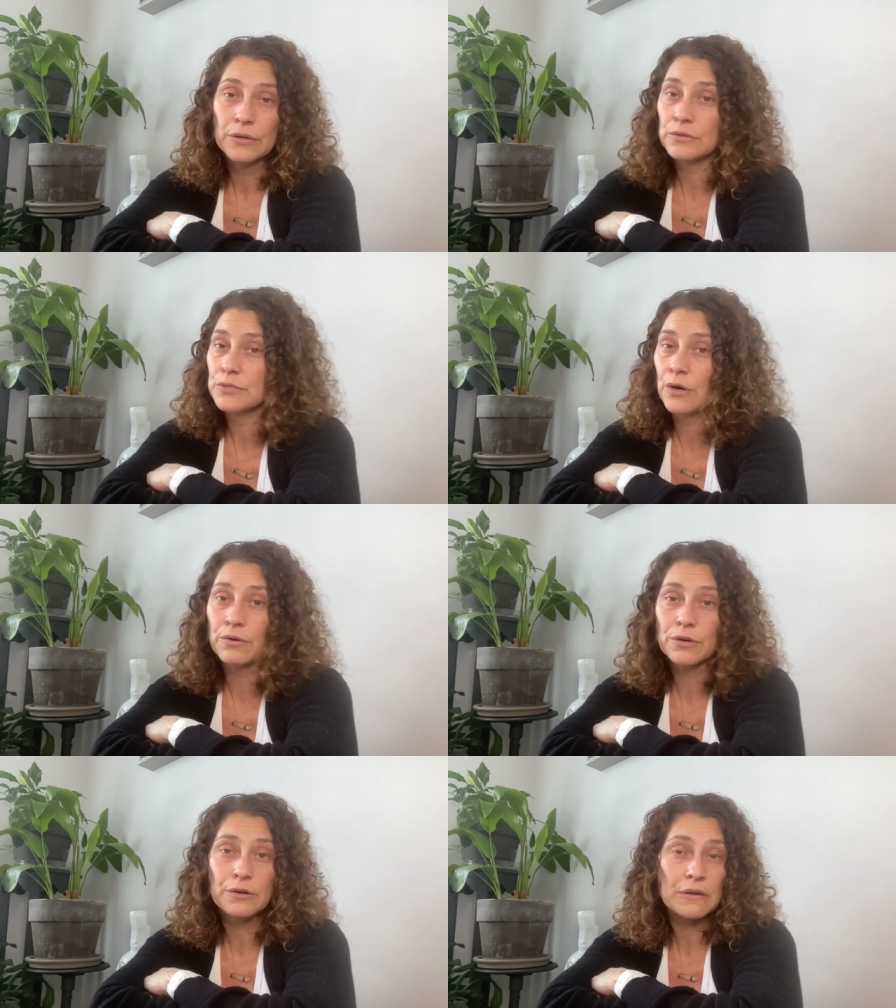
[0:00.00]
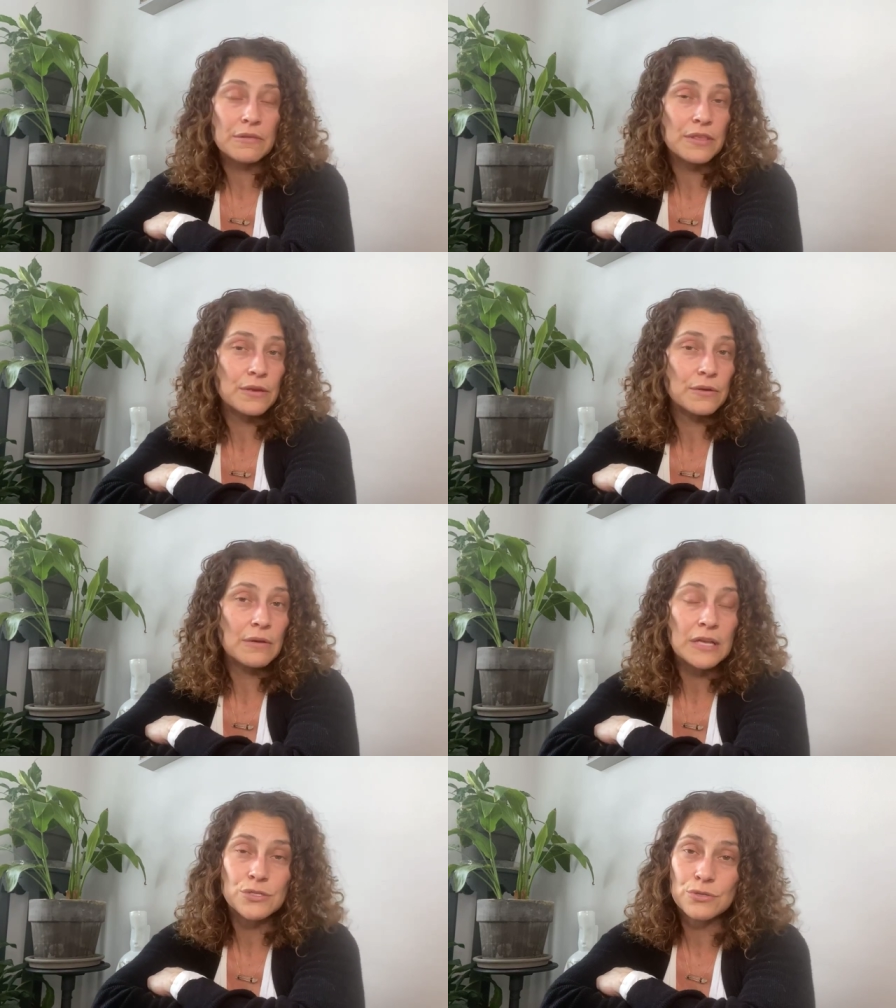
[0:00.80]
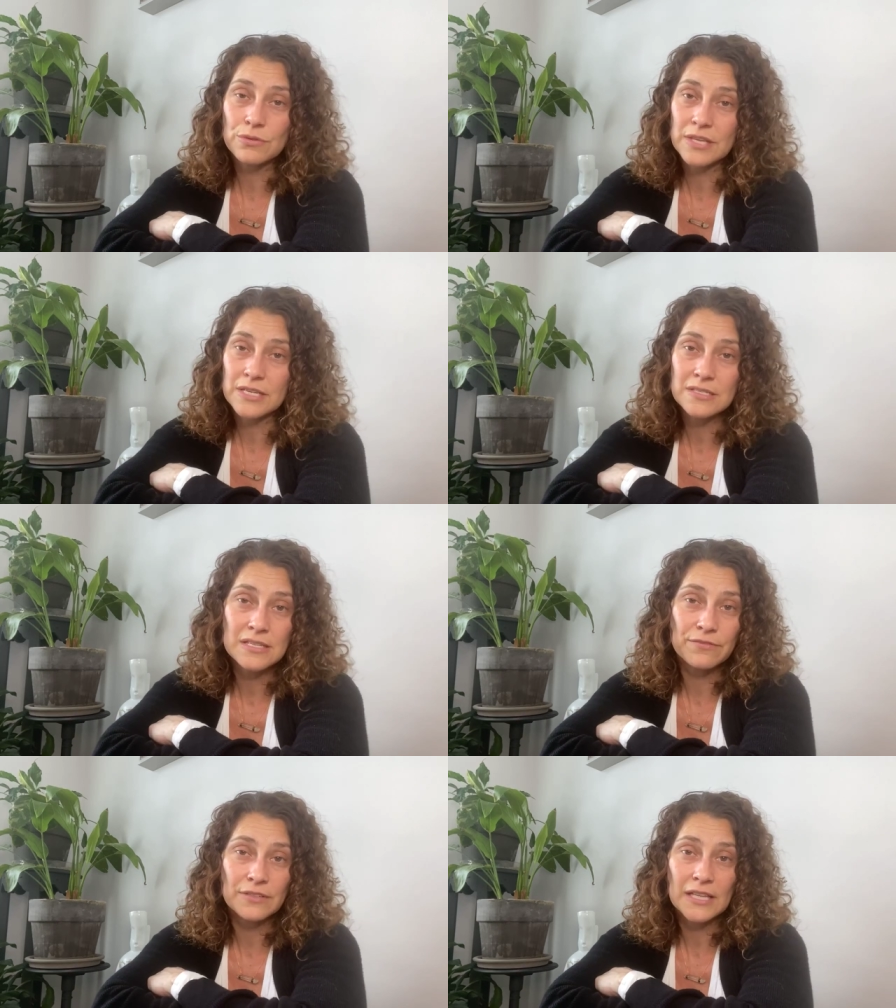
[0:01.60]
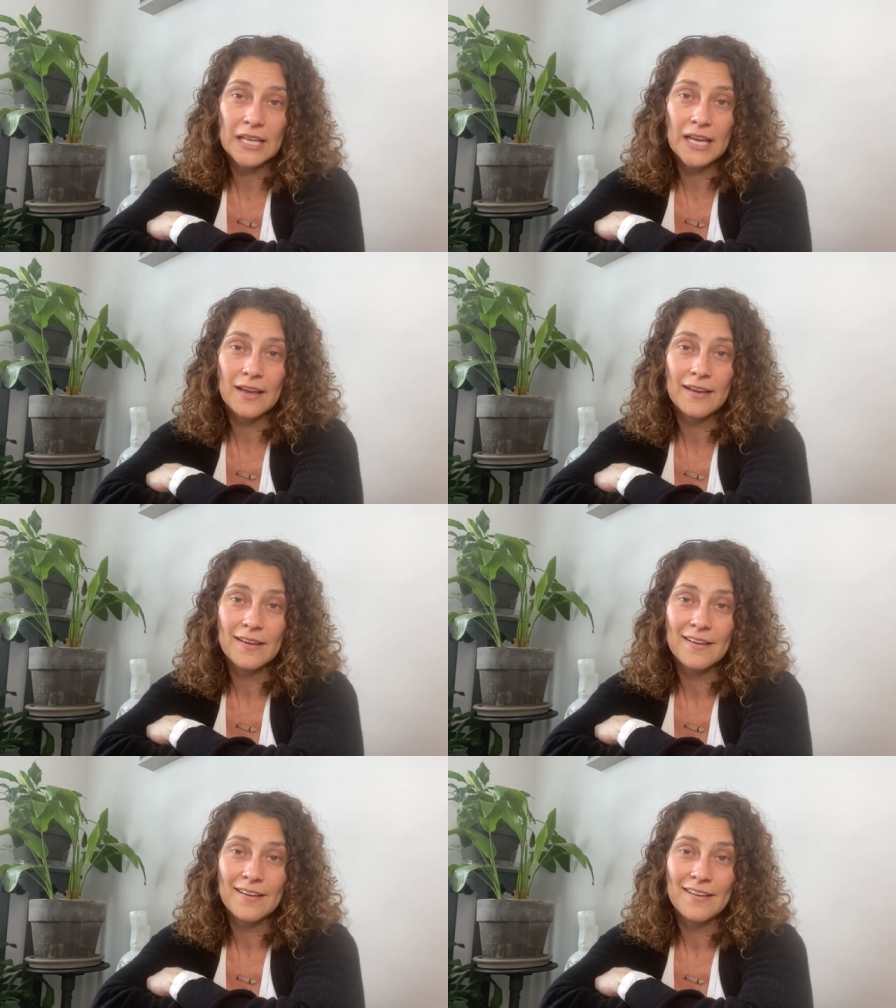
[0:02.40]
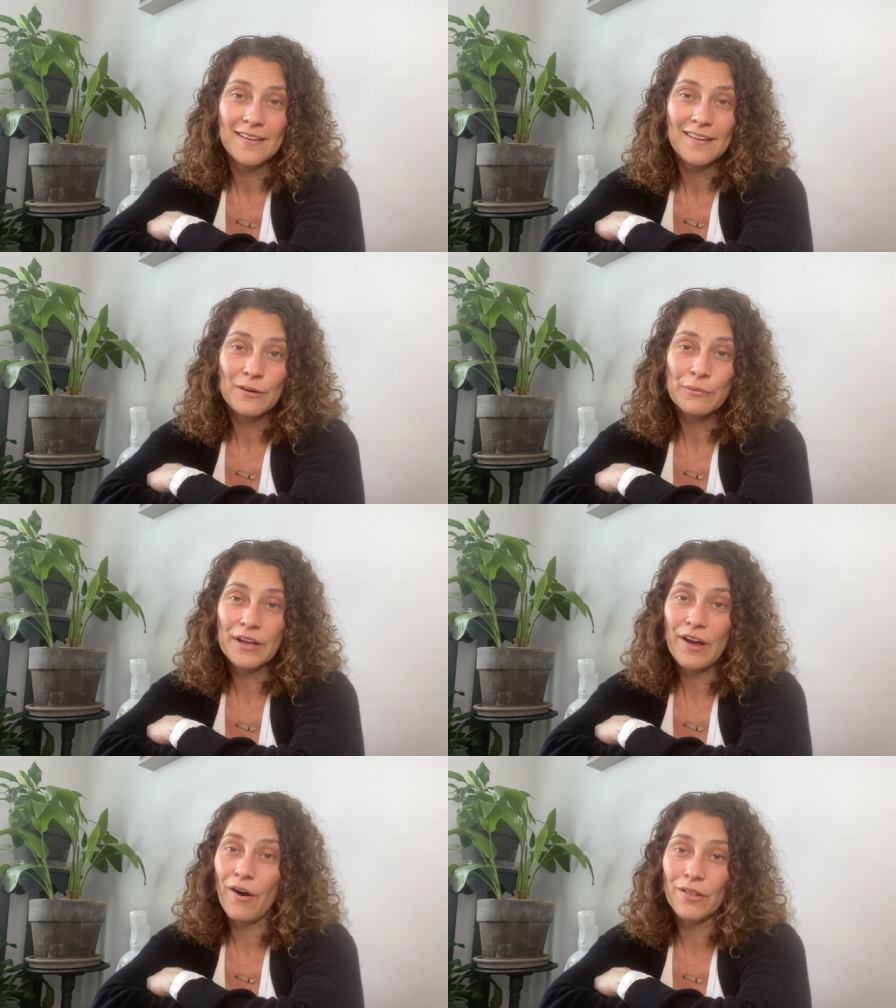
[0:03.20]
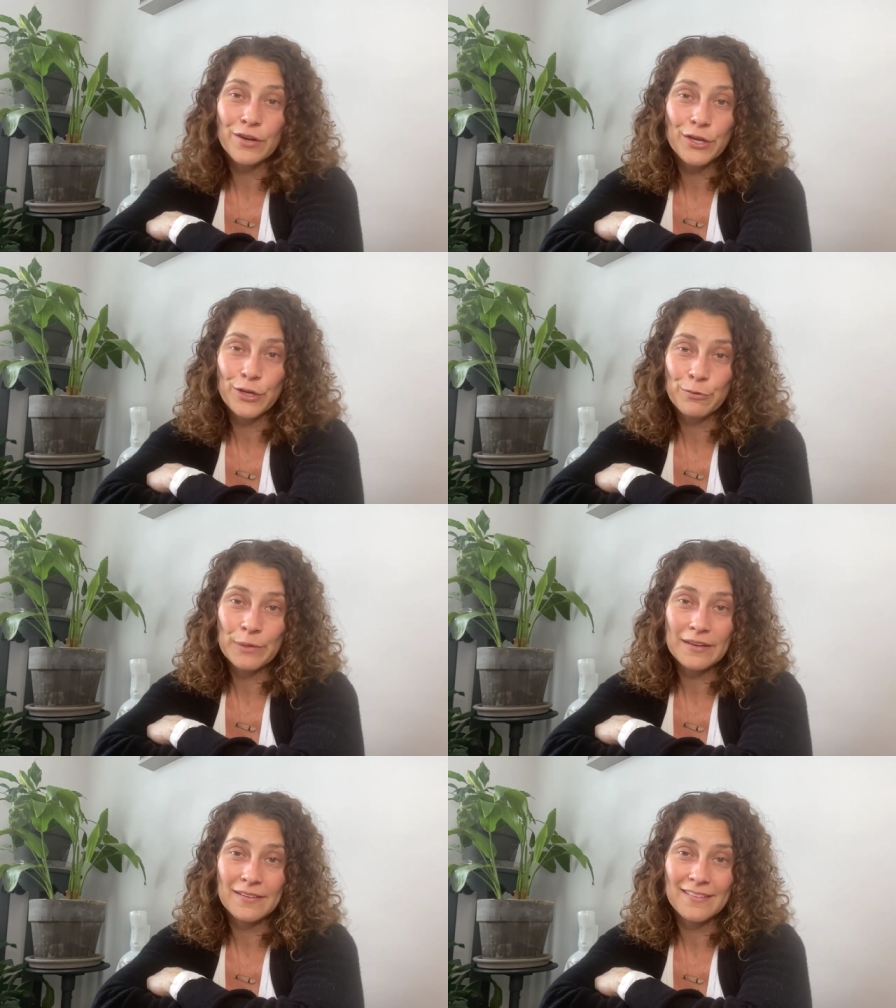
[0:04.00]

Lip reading: who don't agree with you and do things differently. We all are human.